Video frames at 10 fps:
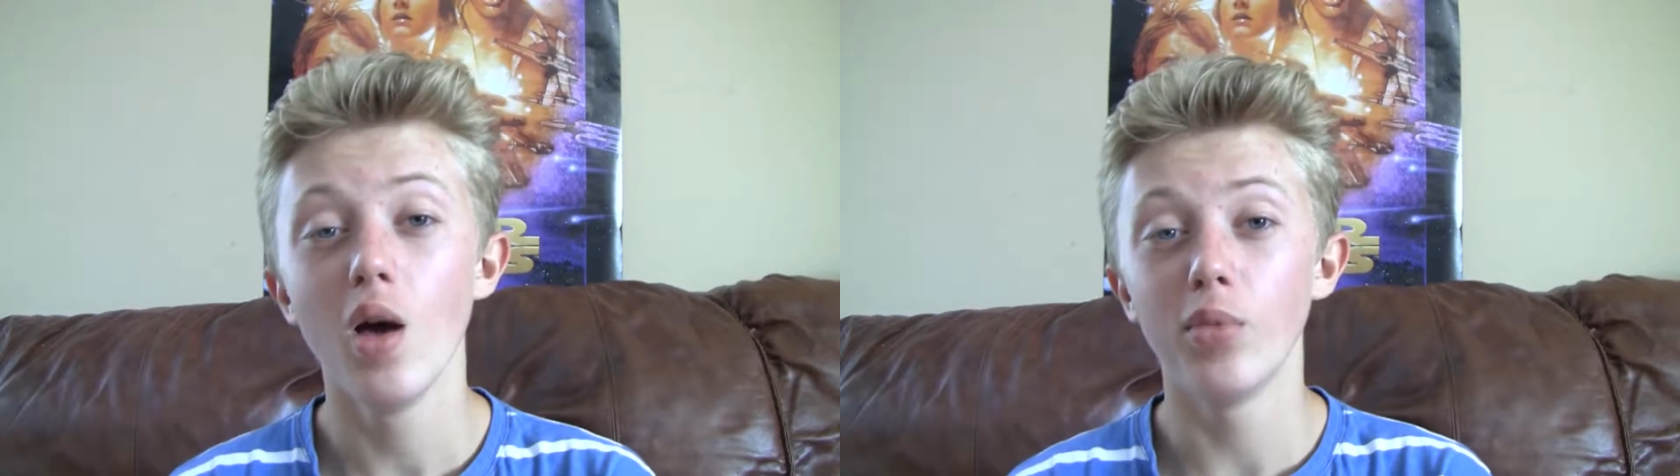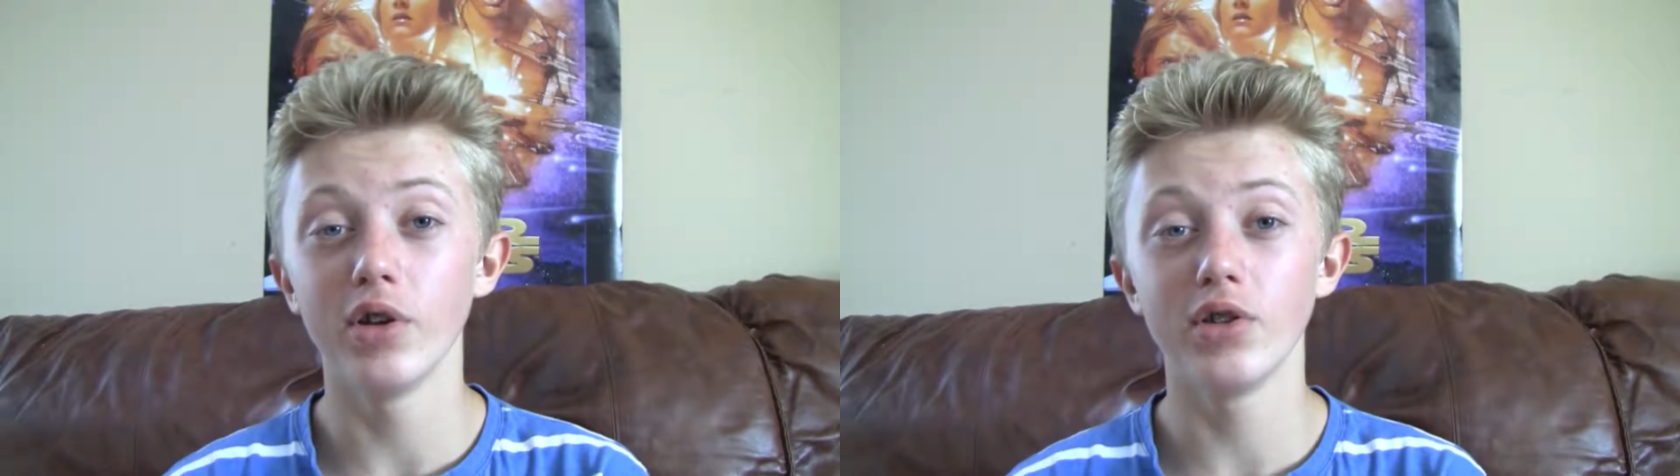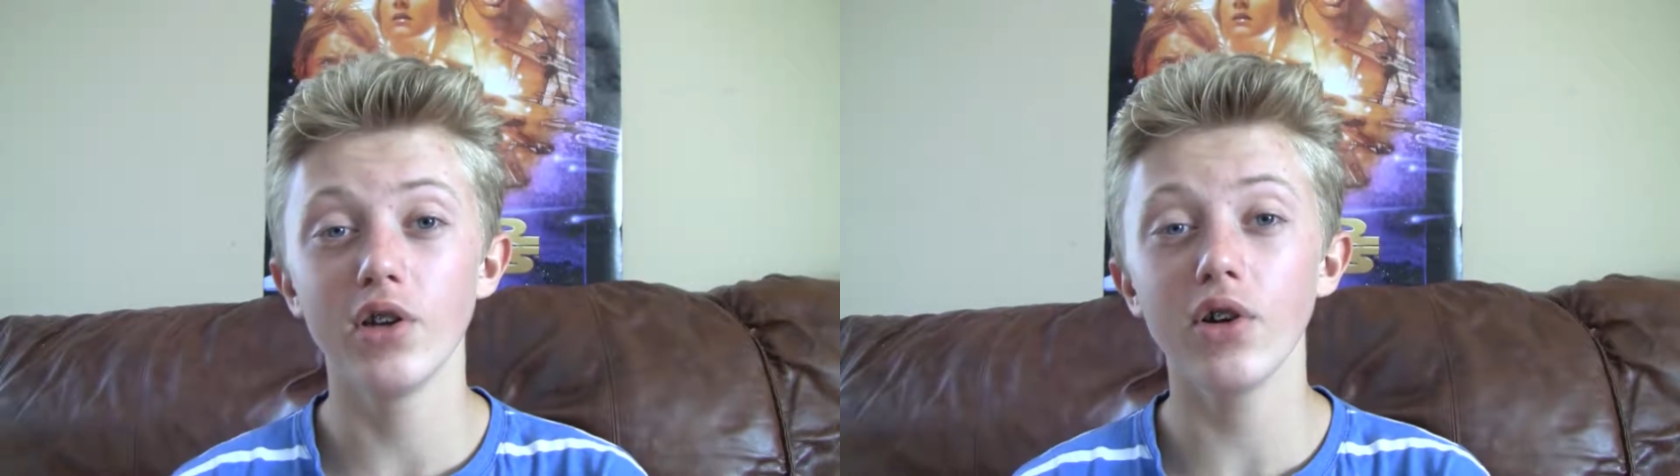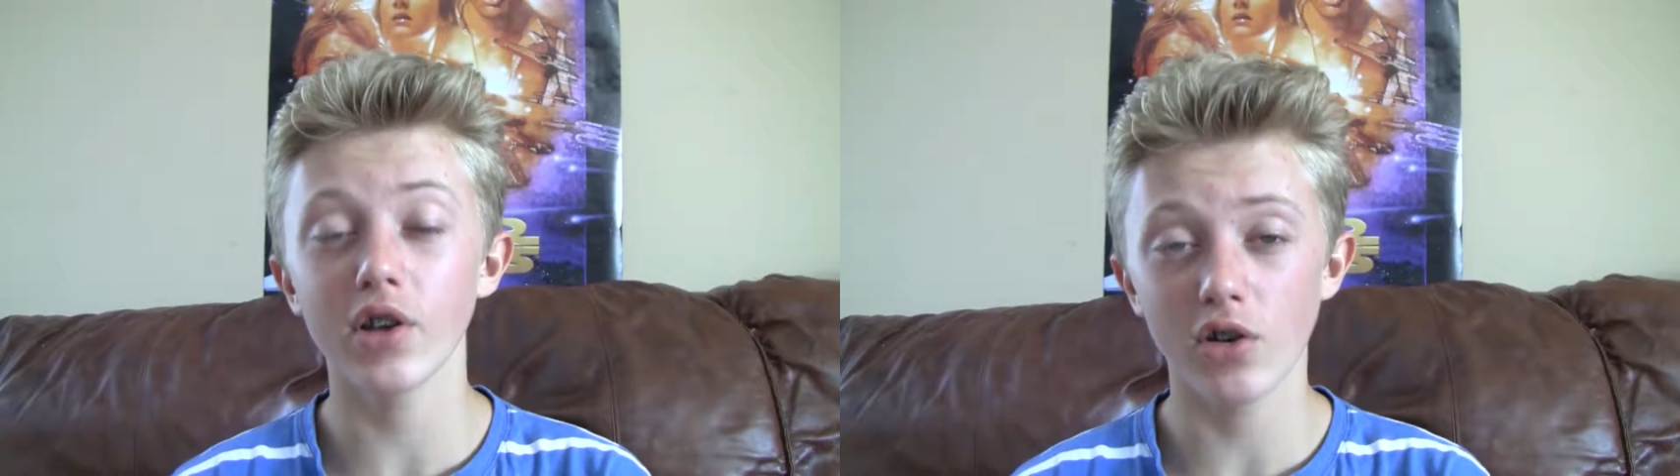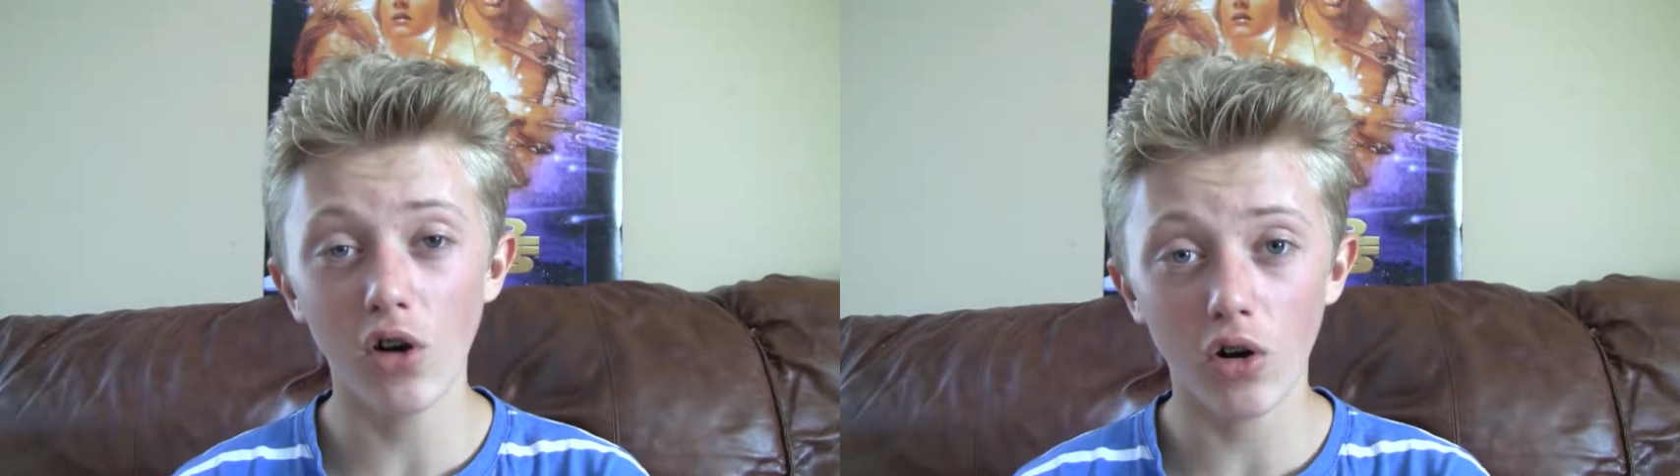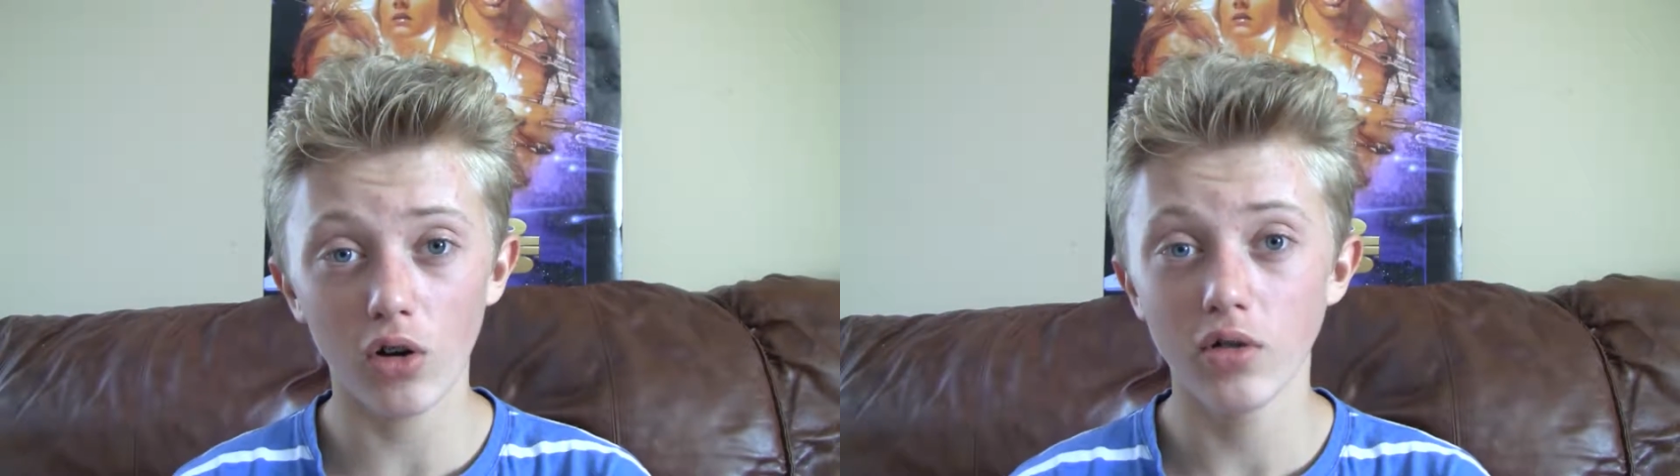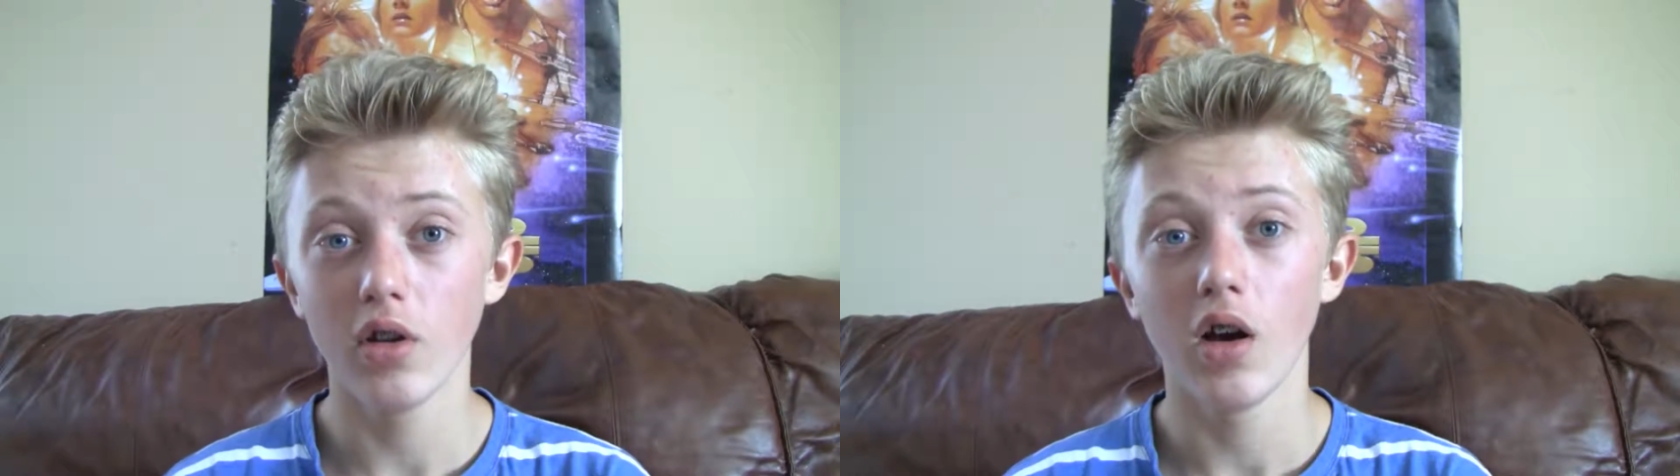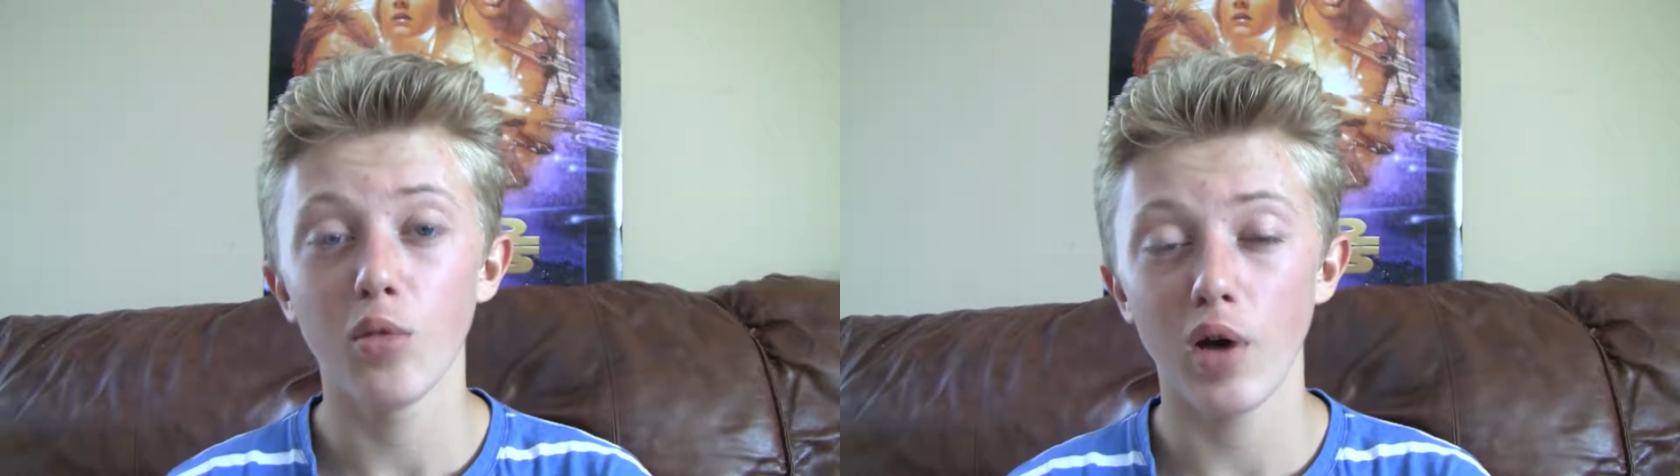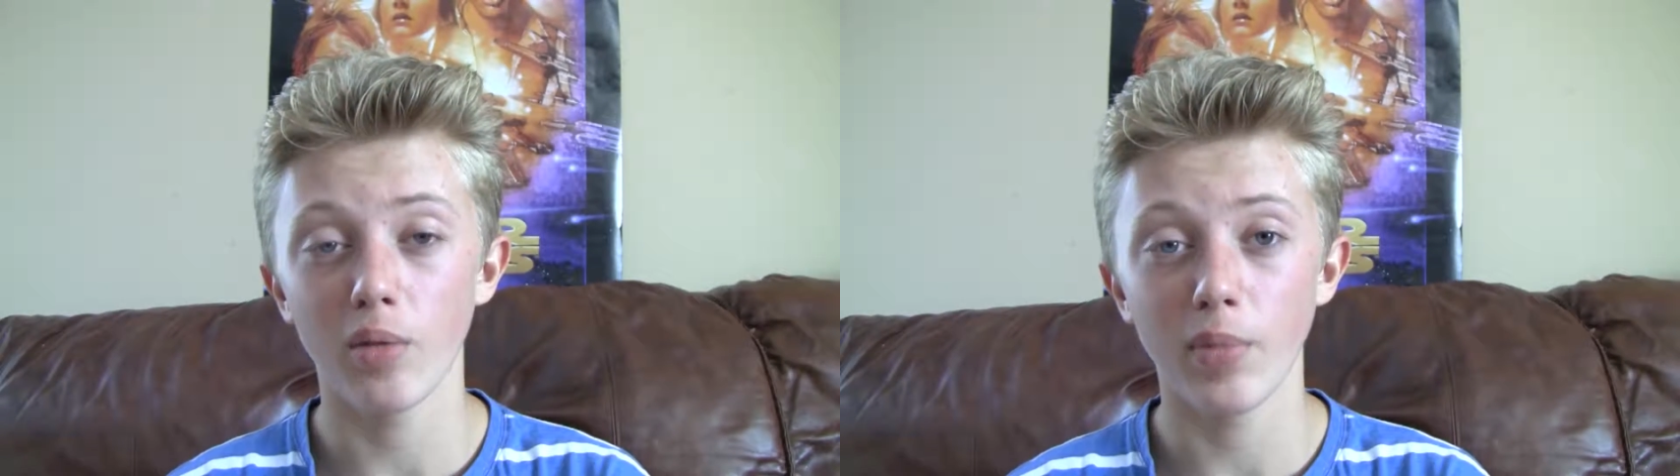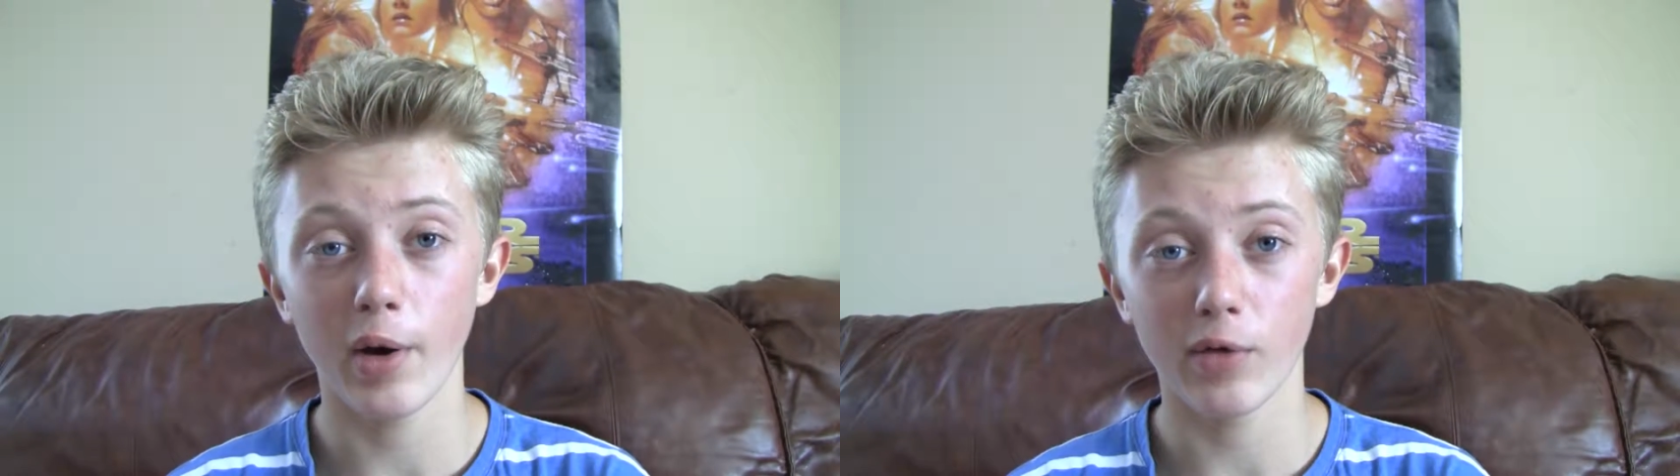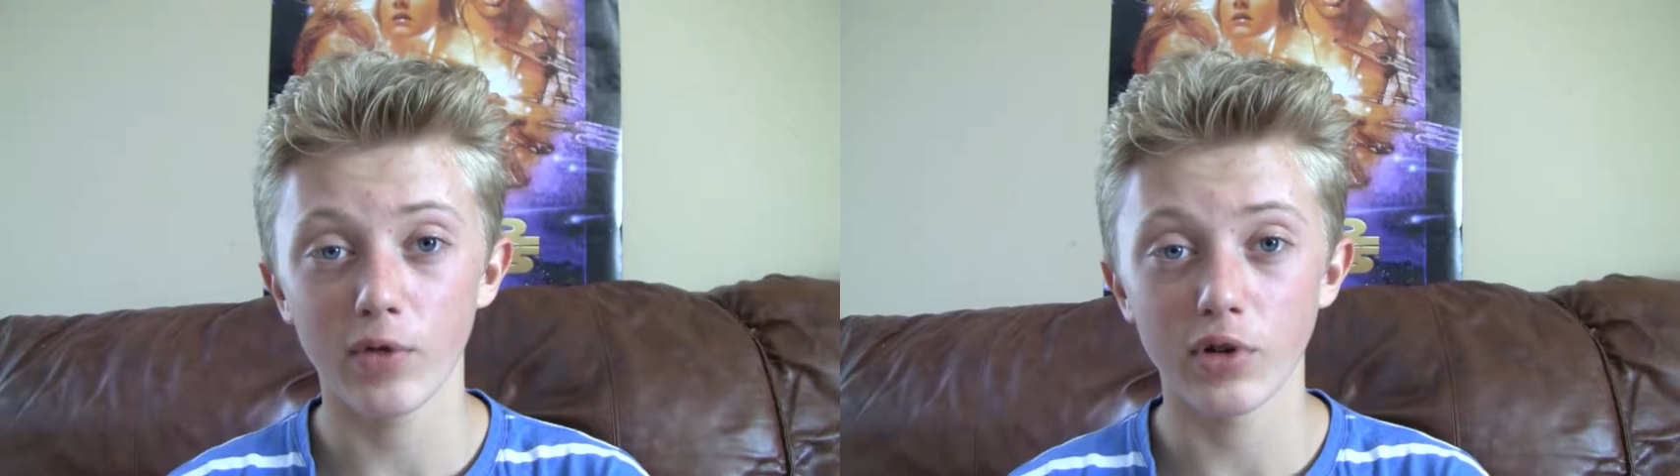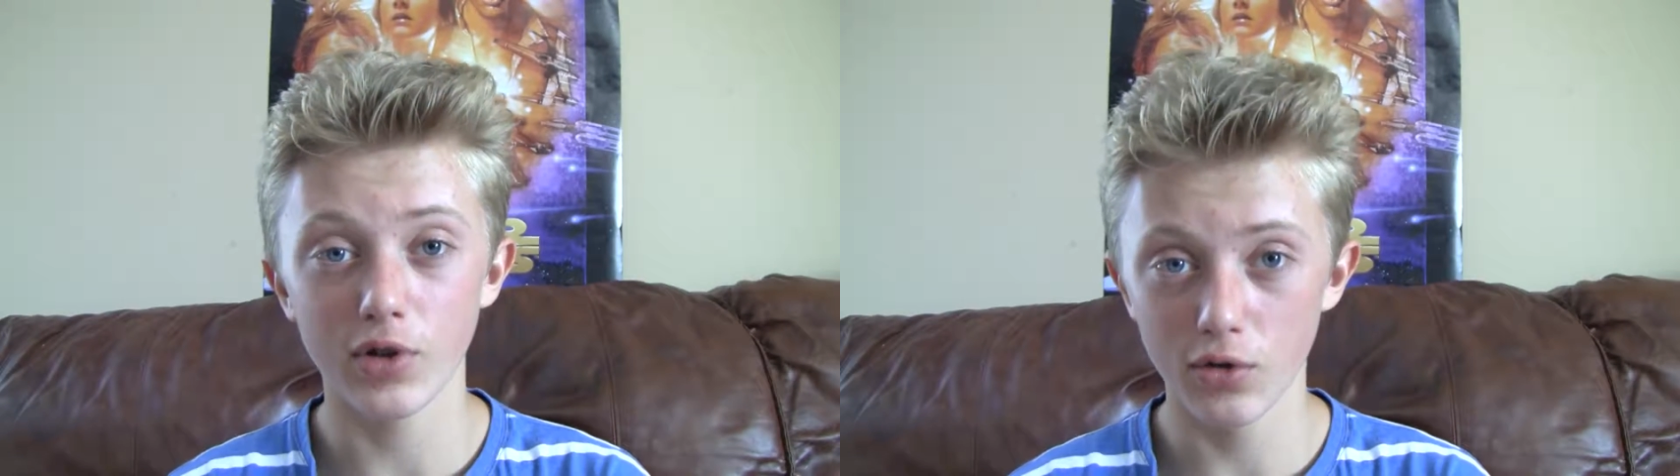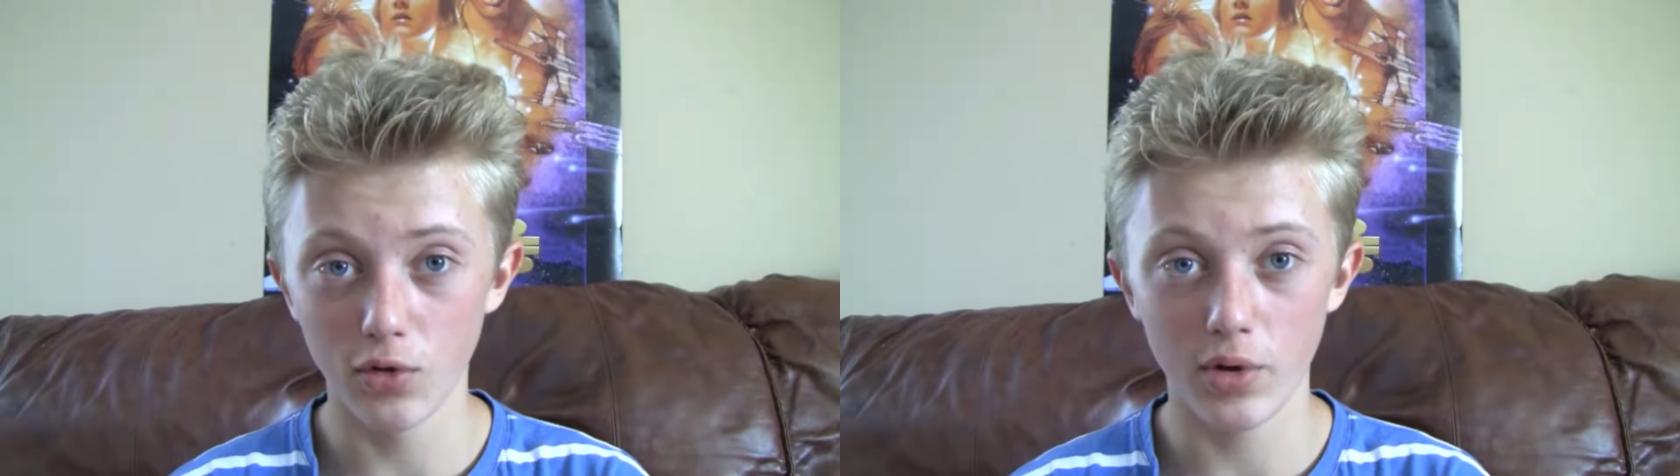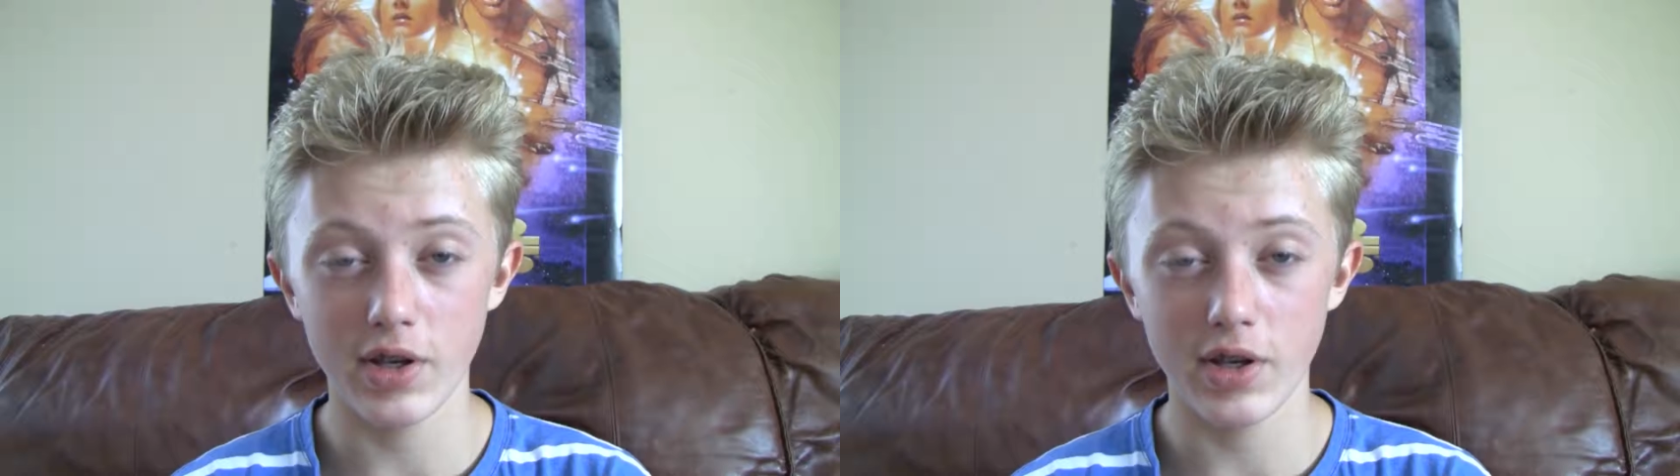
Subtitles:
But during a call about Battlefront 2,